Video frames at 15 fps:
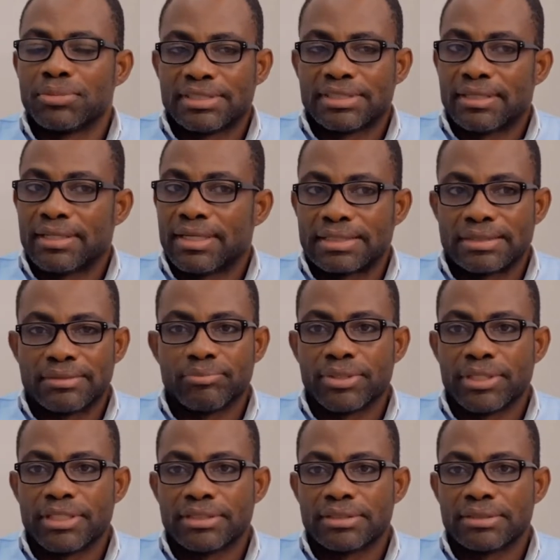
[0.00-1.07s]
standards in
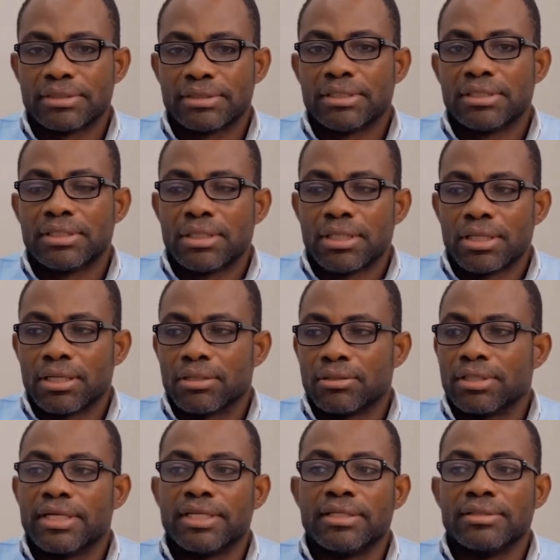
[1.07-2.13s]
place.
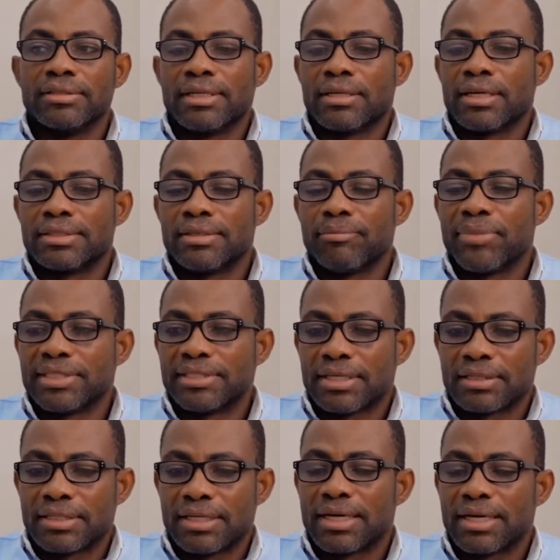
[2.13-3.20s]
And
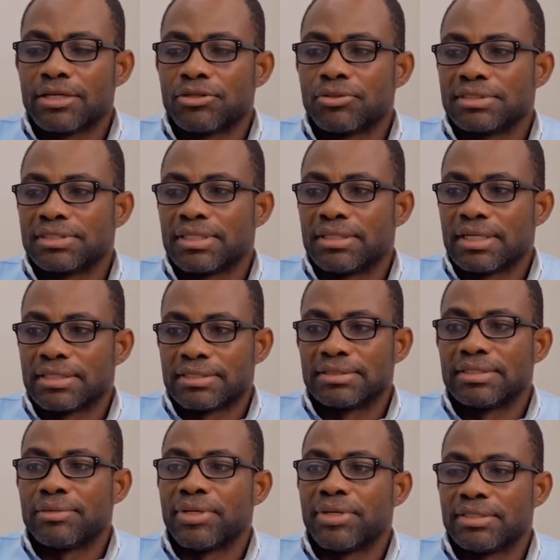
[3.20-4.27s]
the higher your standards,
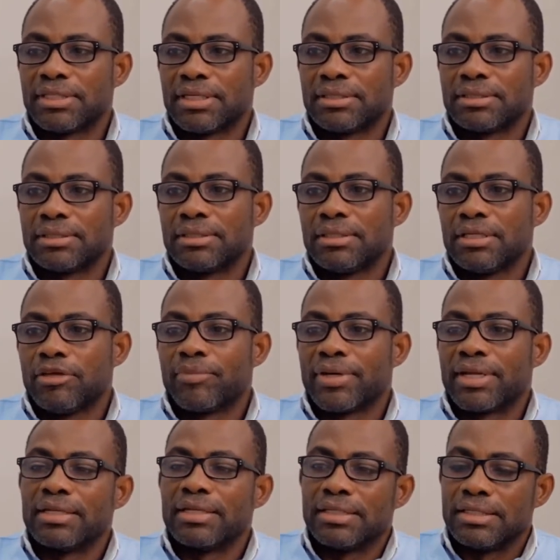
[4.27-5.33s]
the better. But
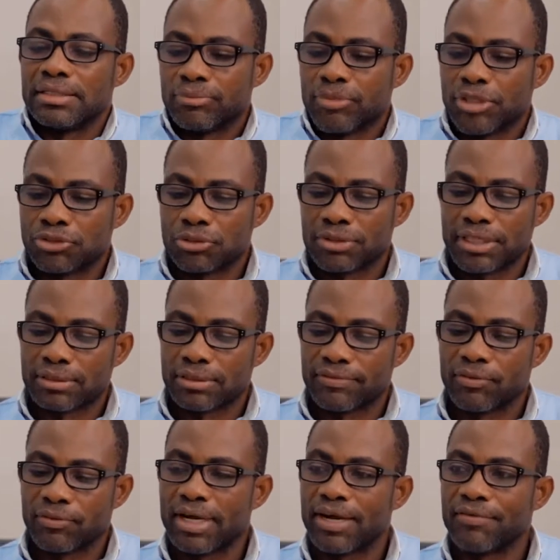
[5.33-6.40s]
at least make sure that
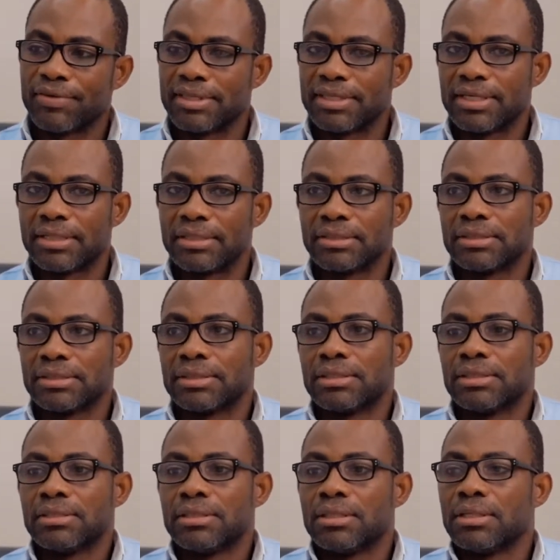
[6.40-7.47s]
for everything,
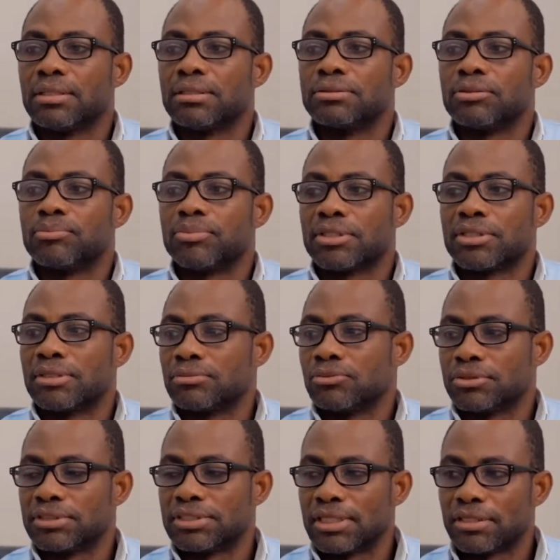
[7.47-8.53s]

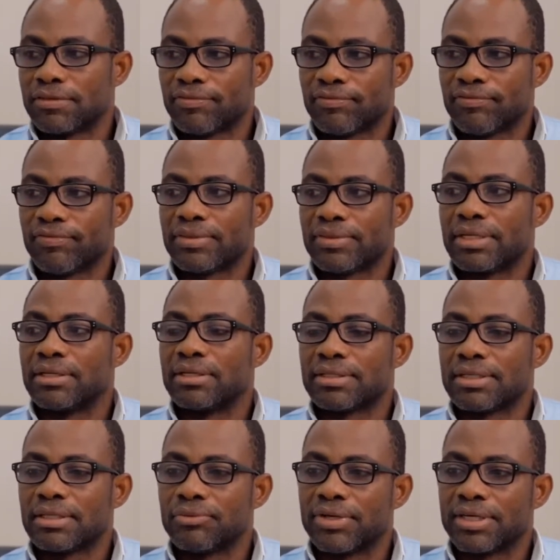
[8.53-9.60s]
yourself, the
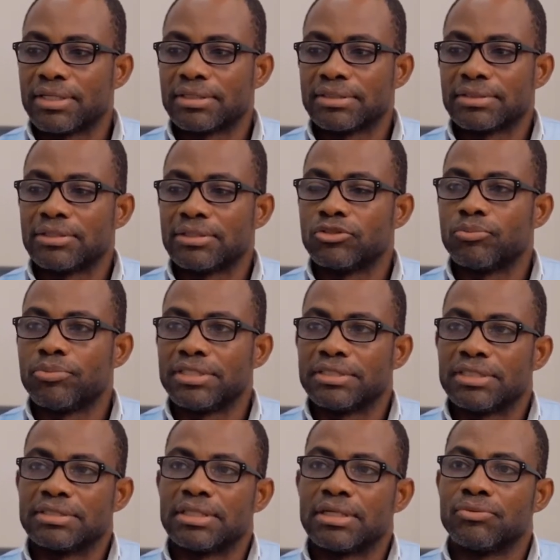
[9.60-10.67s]
healthcare workers, and your
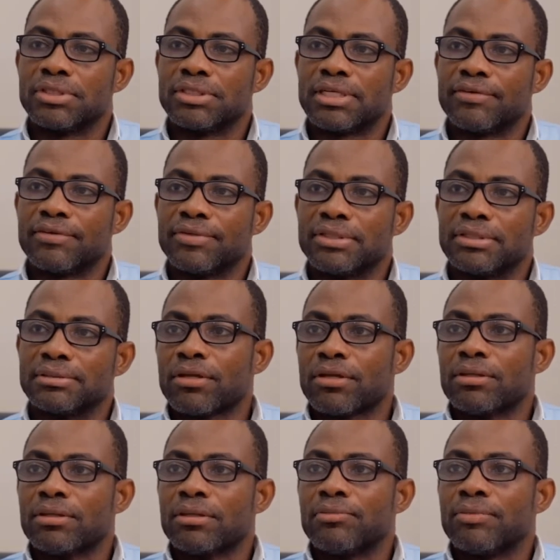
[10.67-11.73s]
patients are well covered.
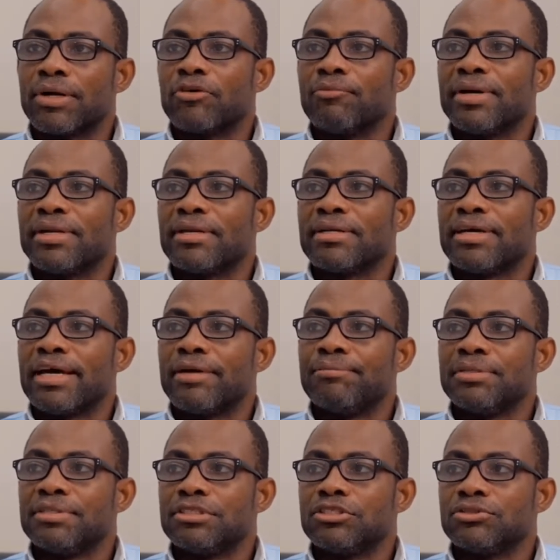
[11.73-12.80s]
Recommended
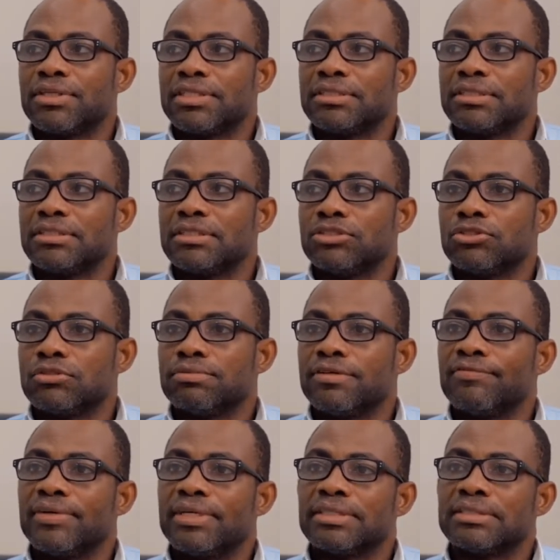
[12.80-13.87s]
IPC strategies to
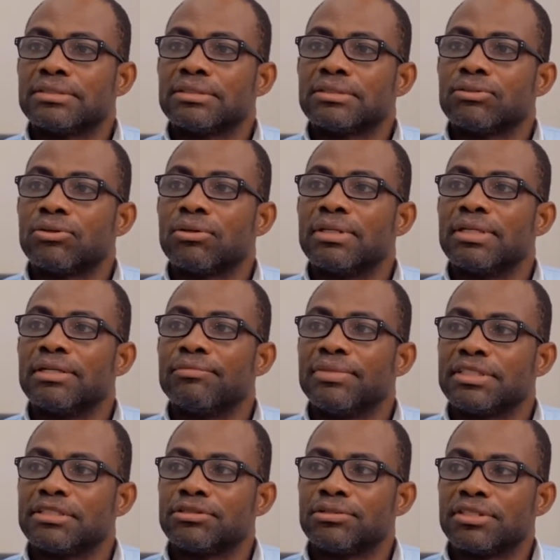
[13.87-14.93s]
prevent or
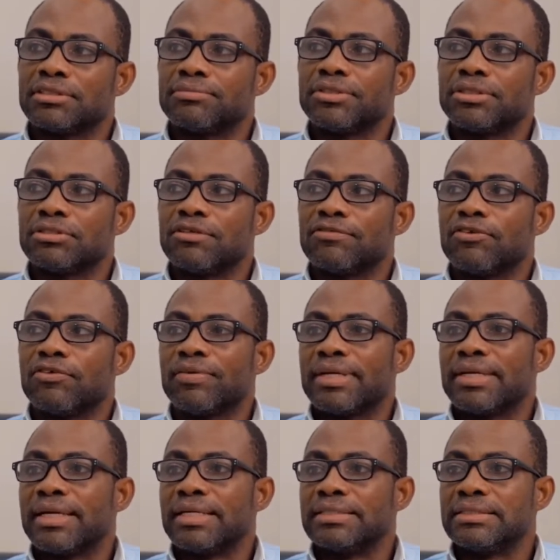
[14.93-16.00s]
limit transmission of
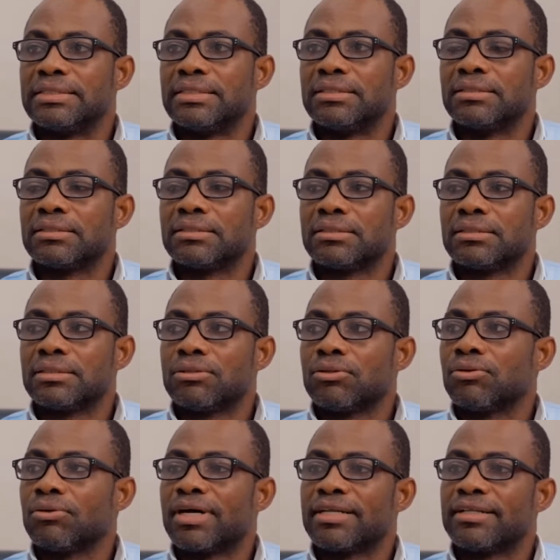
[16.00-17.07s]
COVID-19
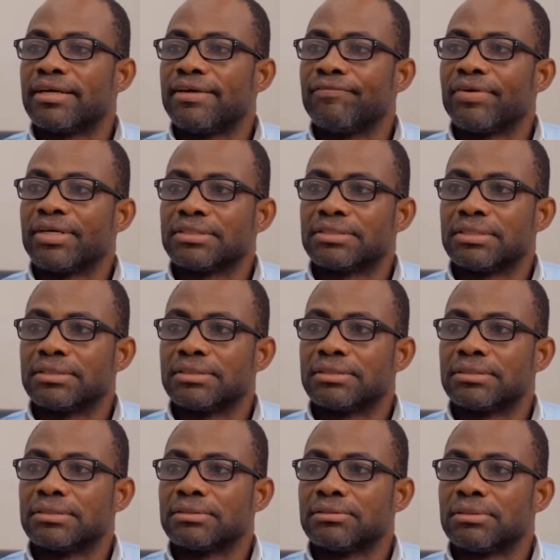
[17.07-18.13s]
or other
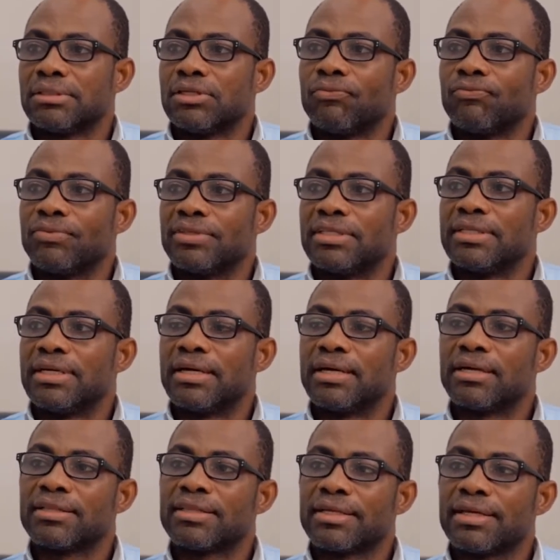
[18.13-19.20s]
infections within the
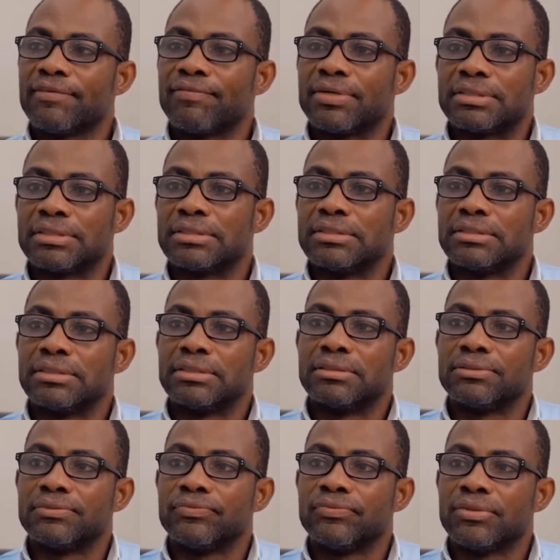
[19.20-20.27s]
healthcare facility.
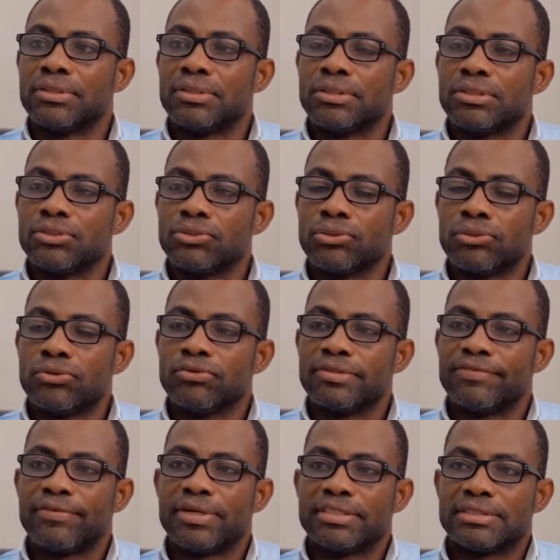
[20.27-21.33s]
So the
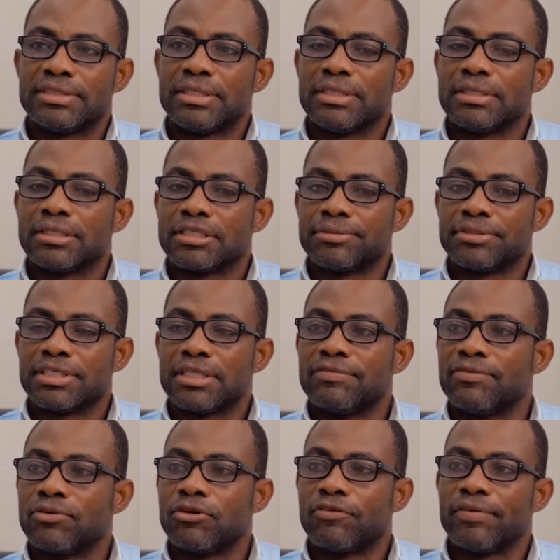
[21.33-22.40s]
first thing, especially
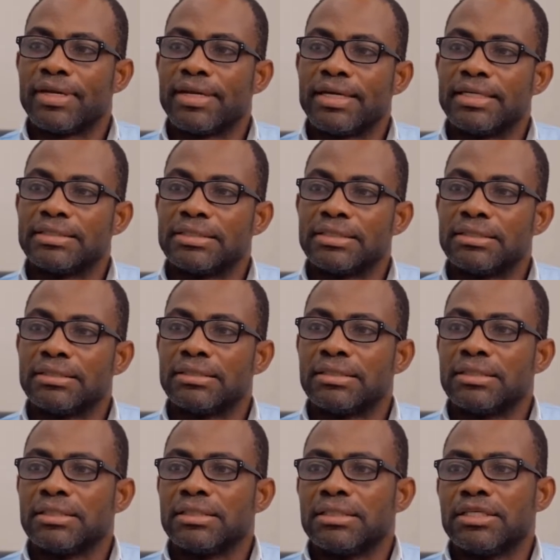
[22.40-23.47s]
for COVID-19,
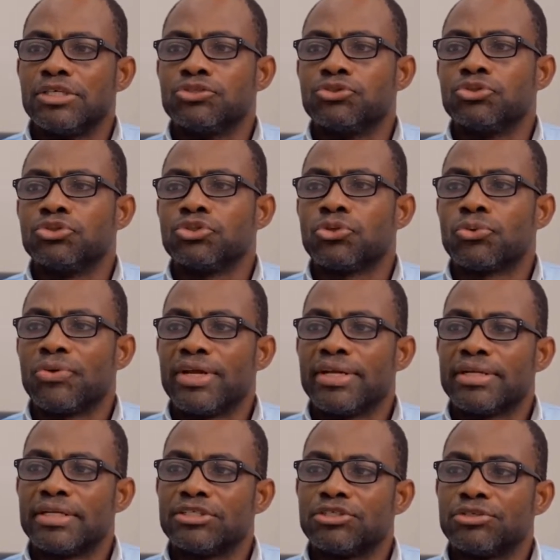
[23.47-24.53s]
is to screen
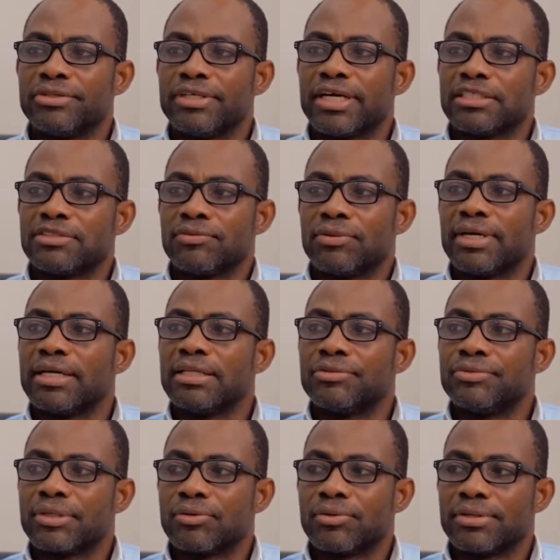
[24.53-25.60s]
and triage for early
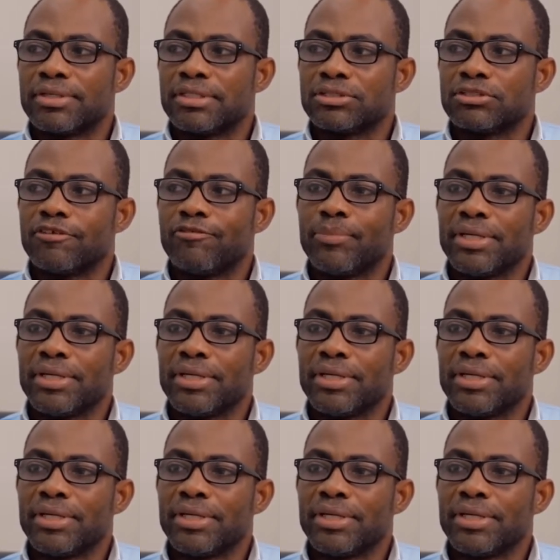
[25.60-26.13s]
recognition of